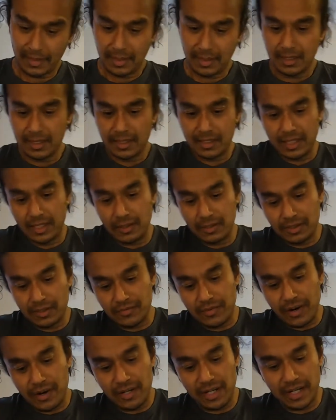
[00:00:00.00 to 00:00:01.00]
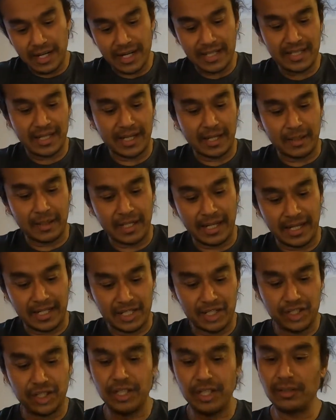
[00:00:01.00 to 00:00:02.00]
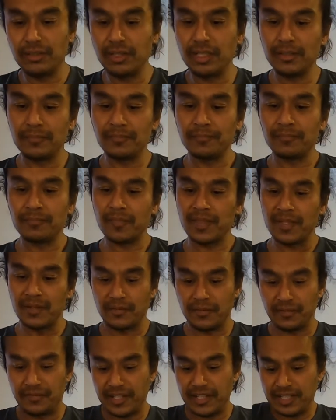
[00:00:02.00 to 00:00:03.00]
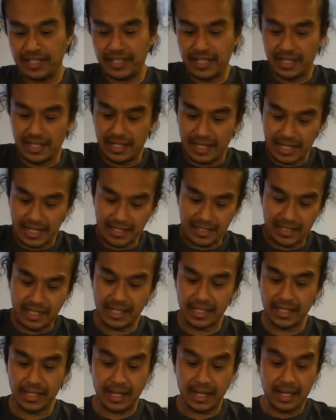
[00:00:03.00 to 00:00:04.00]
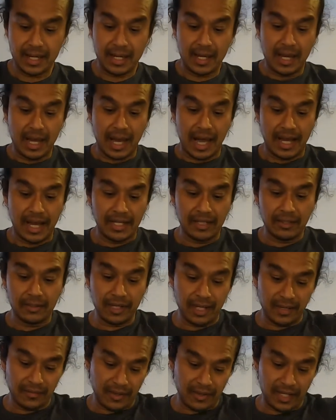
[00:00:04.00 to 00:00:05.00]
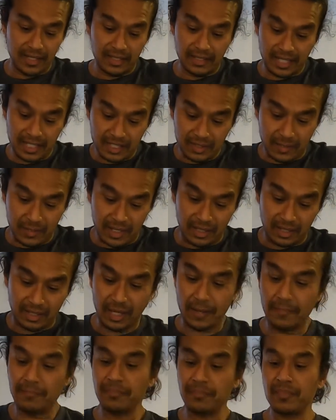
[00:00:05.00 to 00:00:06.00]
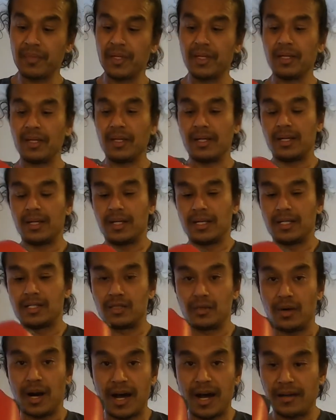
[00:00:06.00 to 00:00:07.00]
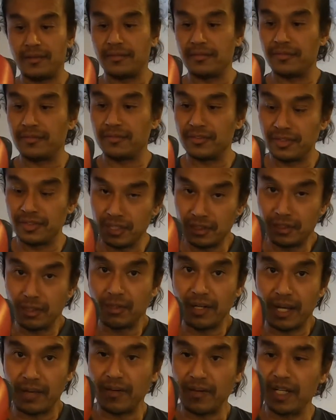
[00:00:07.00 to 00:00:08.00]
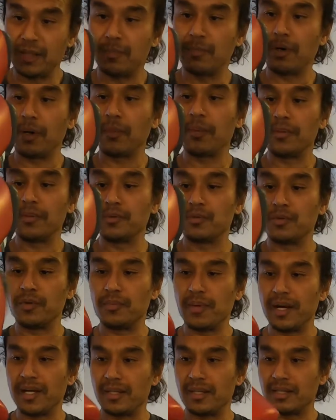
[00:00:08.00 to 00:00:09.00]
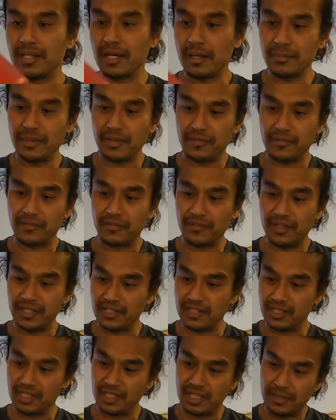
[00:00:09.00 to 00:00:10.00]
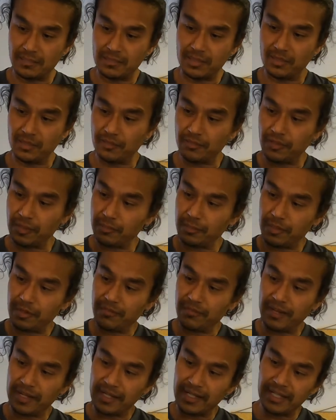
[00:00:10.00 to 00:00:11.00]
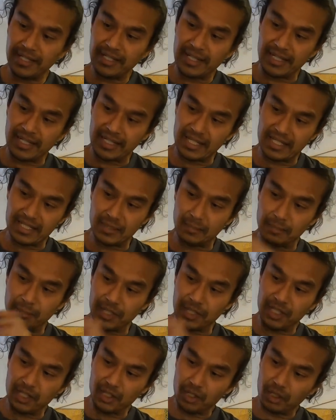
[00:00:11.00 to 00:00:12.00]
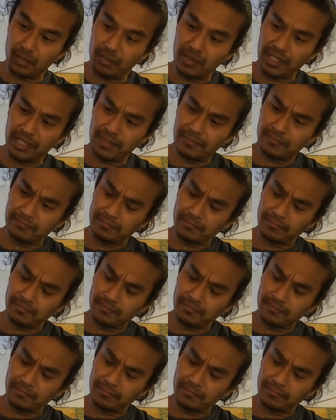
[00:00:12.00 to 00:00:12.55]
see, it looks very nice, like a shield, fits in nicely. I don't have any, that's my thumb, so I still don't have any problems with my thumb. It seems to fit perfectly. That doesn't pinch on me.